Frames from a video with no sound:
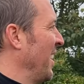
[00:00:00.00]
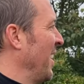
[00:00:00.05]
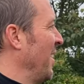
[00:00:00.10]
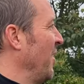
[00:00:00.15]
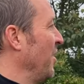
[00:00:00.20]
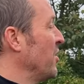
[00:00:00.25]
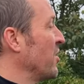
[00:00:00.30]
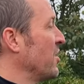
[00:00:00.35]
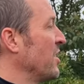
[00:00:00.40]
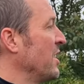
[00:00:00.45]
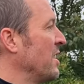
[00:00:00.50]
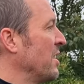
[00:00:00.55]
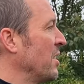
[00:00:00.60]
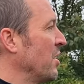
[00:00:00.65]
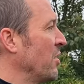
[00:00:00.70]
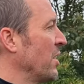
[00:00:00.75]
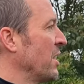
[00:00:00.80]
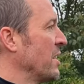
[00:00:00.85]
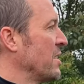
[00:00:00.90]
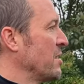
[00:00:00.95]
No, I just need to
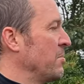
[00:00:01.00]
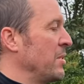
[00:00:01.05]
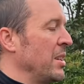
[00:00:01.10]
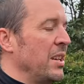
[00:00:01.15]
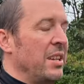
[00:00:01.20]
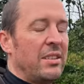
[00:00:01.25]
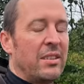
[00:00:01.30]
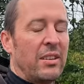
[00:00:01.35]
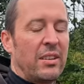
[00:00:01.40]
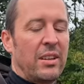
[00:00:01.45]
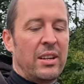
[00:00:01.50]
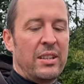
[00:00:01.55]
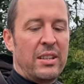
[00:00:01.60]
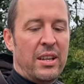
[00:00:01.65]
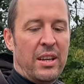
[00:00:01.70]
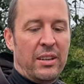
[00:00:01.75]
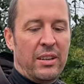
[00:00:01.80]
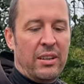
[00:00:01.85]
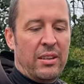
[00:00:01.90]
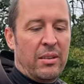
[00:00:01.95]
go and get some diesel in a
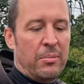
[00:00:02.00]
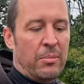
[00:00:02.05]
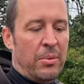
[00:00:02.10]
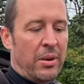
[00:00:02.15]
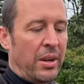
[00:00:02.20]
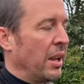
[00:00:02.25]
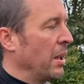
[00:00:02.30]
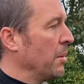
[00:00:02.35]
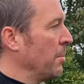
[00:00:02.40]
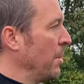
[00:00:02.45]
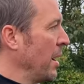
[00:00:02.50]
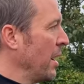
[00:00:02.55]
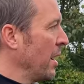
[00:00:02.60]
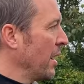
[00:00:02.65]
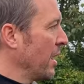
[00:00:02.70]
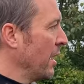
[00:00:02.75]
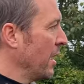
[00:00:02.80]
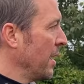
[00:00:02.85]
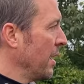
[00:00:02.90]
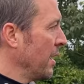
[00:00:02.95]
tank and bring it
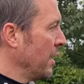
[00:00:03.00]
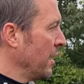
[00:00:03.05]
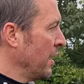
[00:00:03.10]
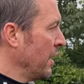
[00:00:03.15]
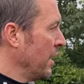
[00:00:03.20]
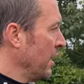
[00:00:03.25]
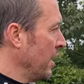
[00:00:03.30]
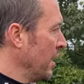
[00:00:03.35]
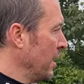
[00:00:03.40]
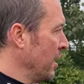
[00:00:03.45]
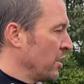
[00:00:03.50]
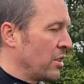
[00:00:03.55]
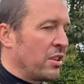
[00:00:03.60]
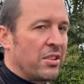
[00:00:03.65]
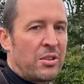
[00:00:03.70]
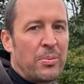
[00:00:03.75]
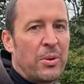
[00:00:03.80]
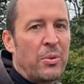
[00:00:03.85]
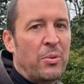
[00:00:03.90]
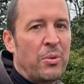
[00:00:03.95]
back. It's
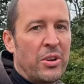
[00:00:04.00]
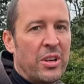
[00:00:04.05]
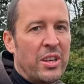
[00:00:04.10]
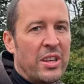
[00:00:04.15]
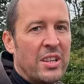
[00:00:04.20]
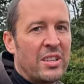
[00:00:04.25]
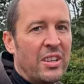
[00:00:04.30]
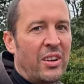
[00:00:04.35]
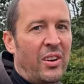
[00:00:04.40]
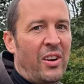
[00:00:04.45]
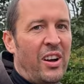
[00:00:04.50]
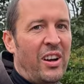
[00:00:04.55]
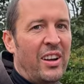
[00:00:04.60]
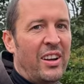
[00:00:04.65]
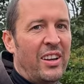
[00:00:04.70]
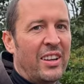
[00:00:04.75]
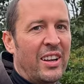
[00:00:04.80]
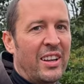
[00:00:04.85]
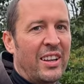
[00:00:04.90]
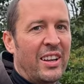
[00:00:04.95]
because I've been working so
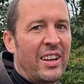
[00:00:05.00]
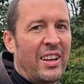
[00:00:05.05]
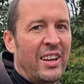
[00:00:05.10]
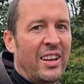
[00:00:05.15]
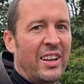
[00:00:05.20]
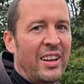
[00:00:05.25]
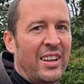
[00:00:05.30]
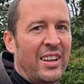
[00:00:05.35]
hard on it.